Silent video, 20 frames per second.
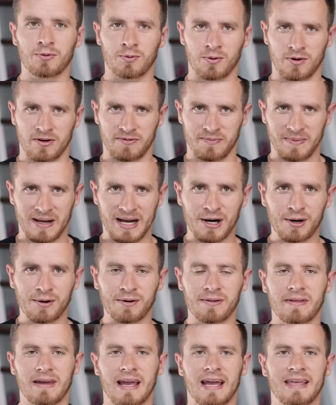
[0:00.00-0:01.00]
the word of
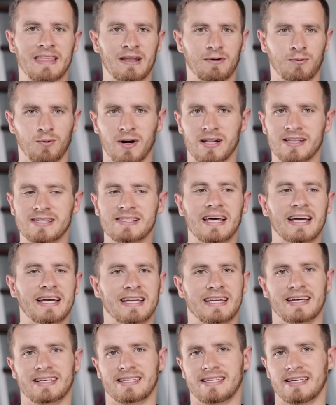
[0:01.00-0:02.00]
mouth. And then once
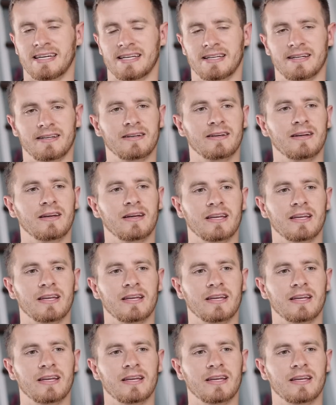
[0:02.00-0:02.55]
that kicked in,